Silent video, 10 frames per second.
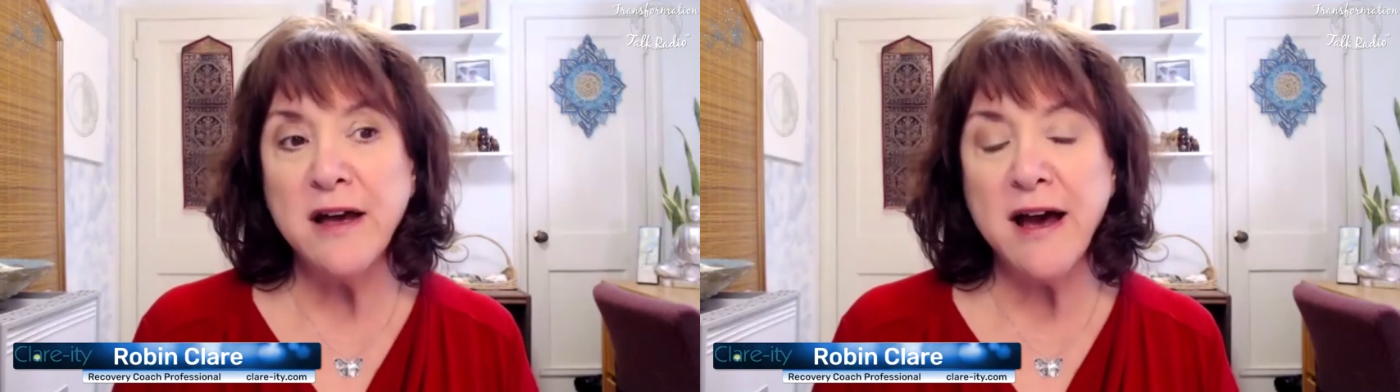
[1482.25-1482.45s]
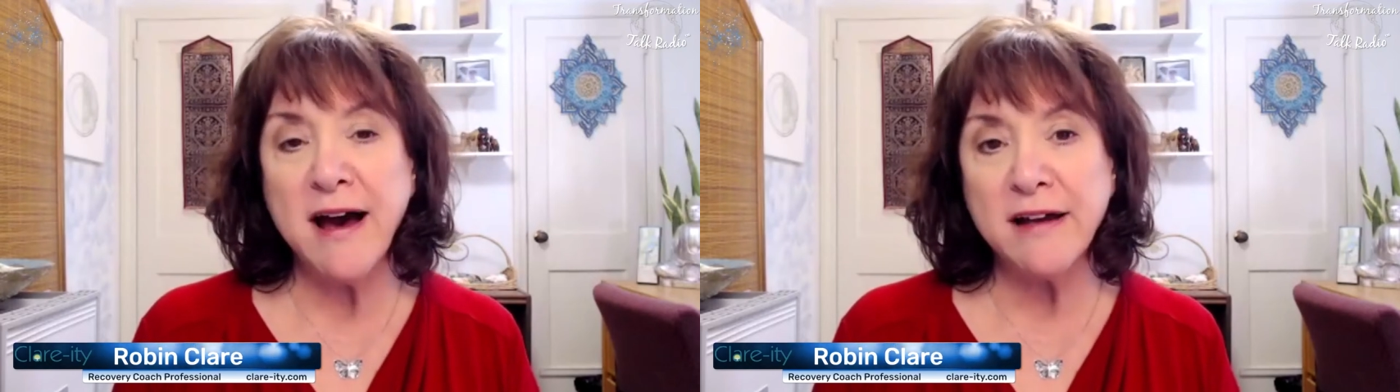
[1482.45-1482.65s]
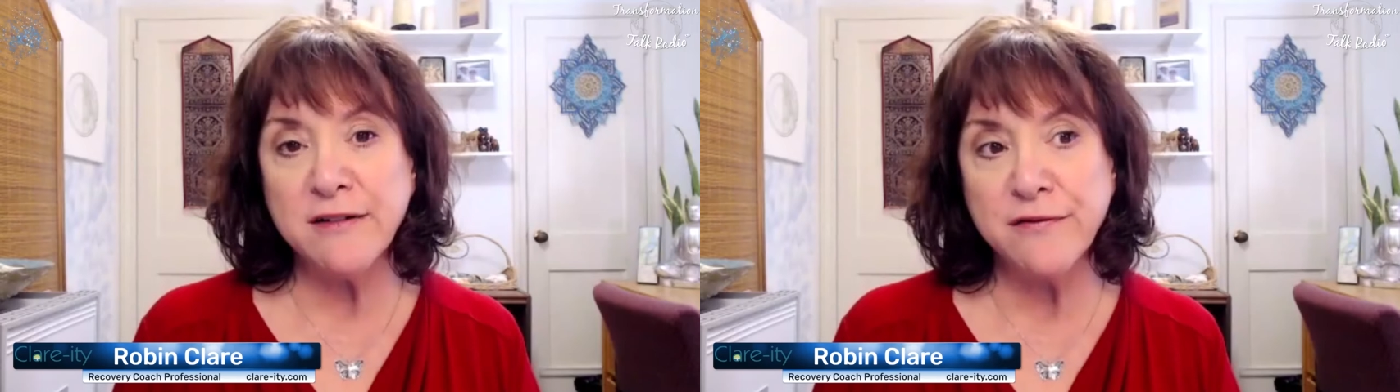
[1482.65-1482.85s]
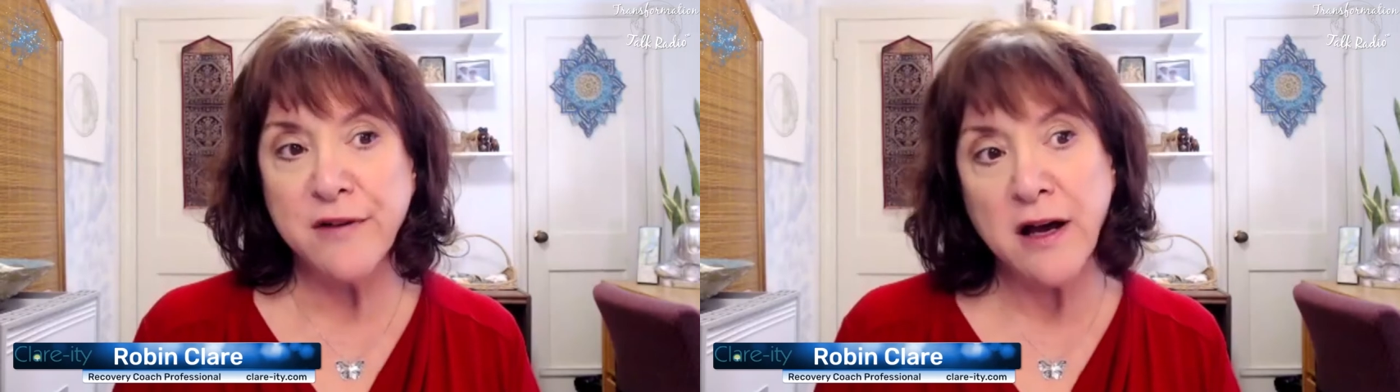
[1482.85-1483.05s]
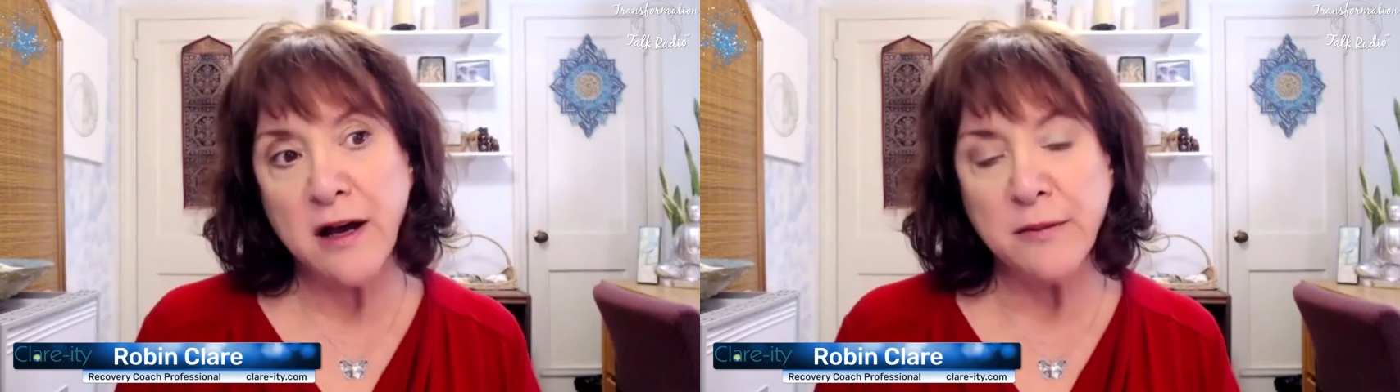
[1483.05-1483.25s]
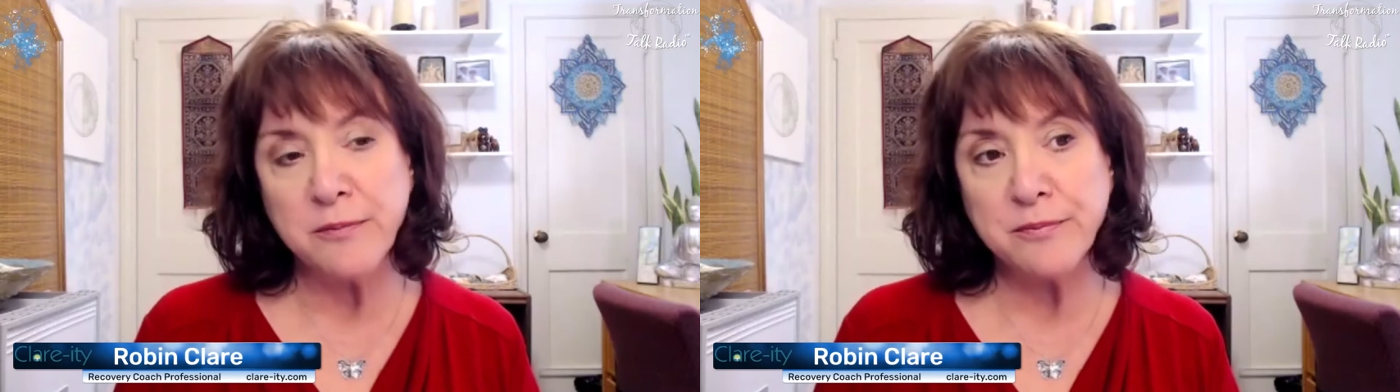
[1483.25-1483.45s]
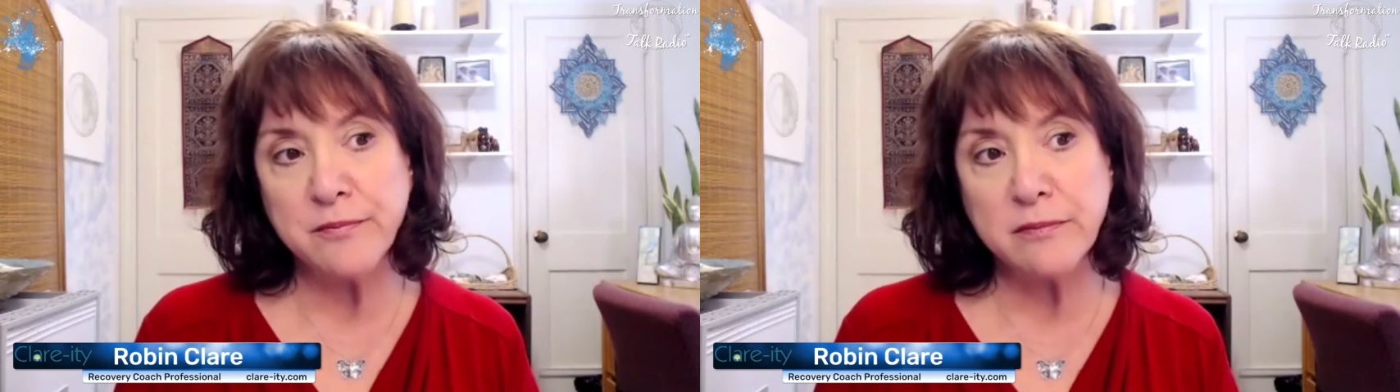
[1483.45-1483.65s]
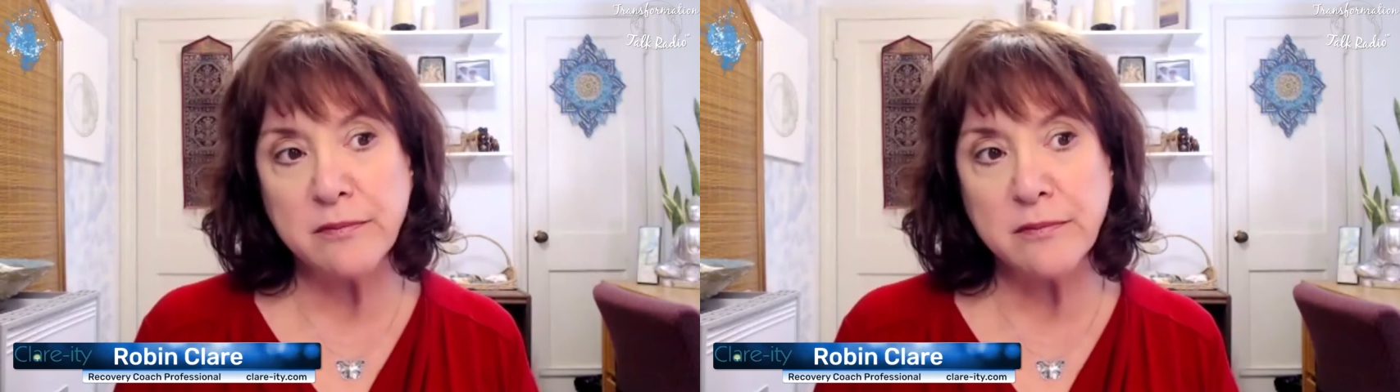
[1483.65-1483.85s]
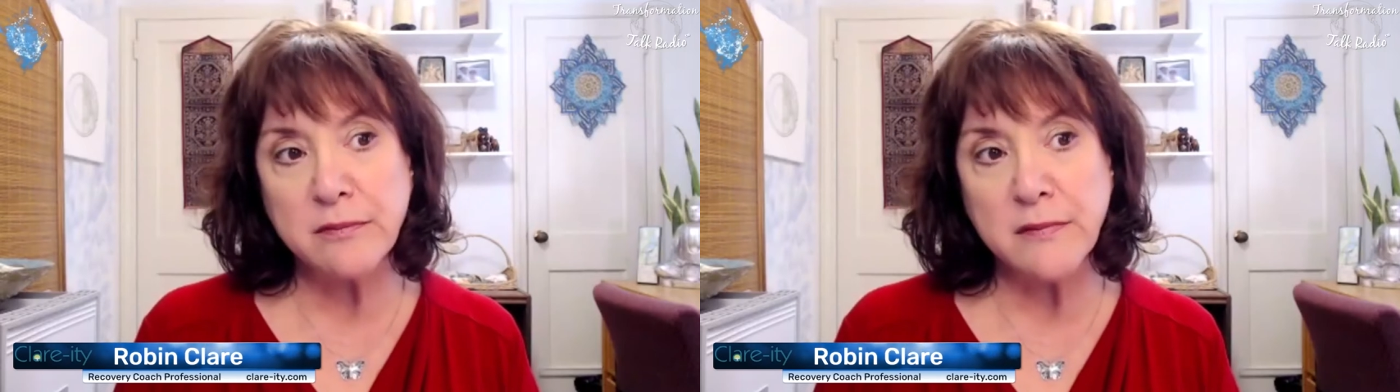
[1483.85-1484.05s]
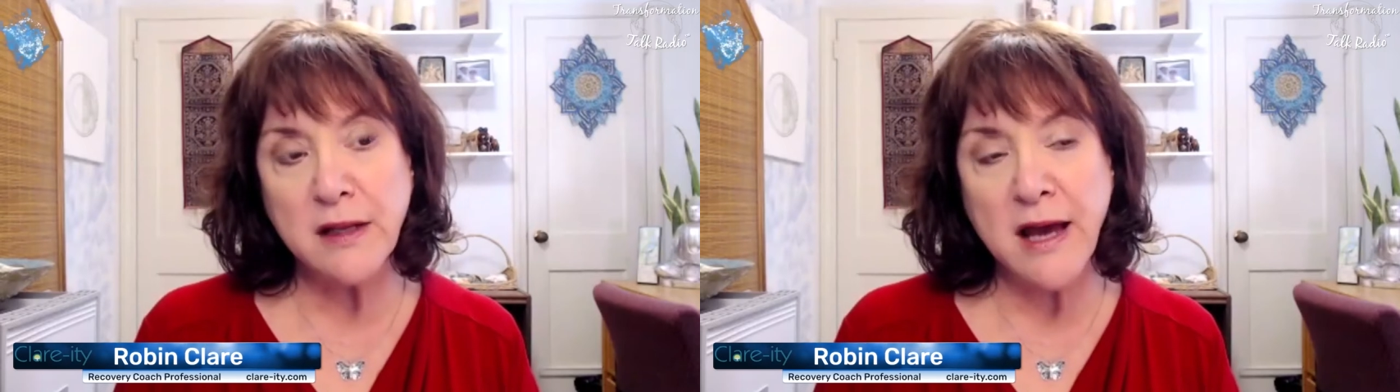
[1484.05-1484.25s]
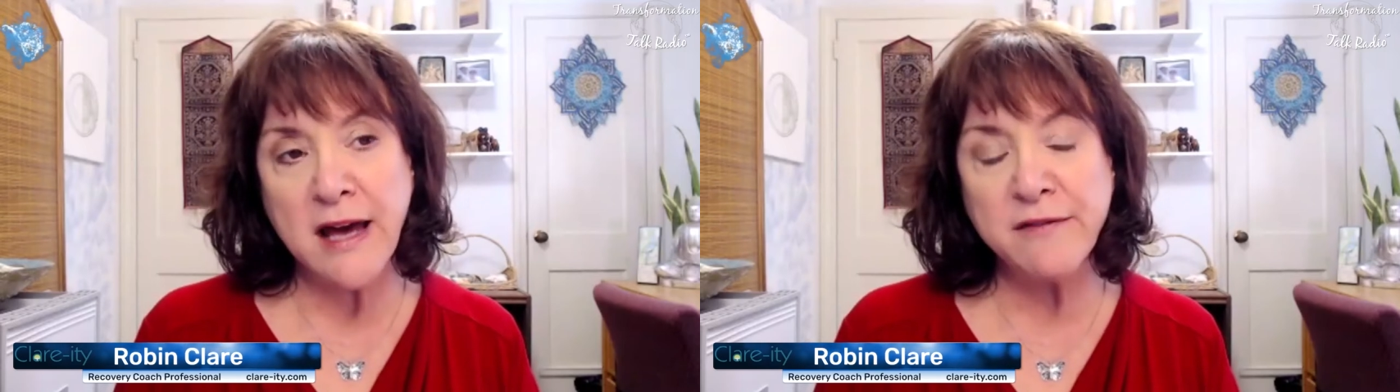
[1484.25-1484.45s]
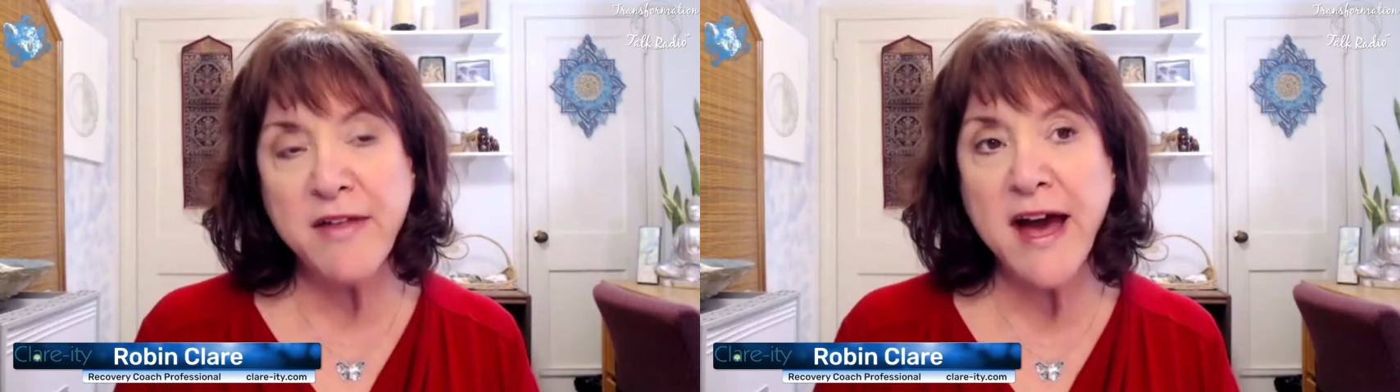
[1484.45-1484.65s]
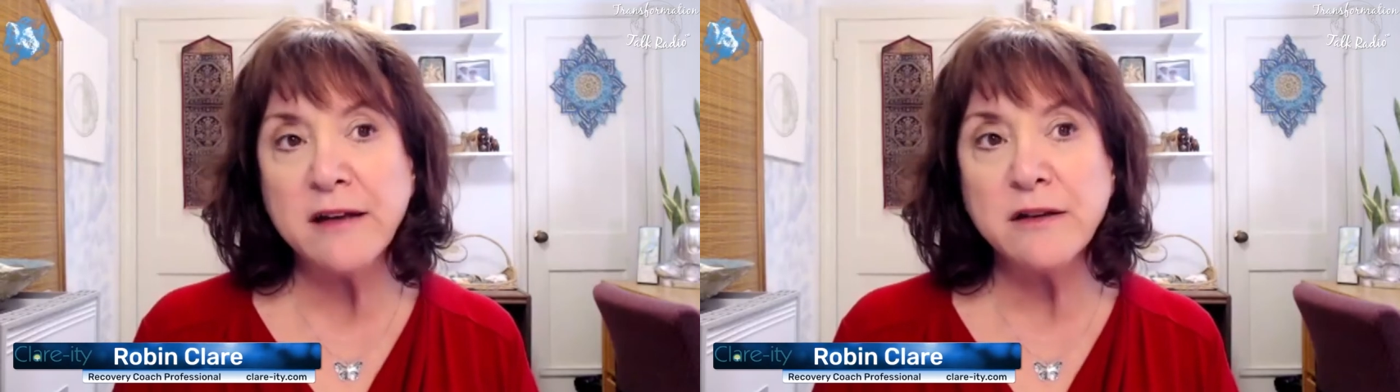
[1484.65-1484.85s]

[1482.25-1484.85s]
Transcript: out of um, out of that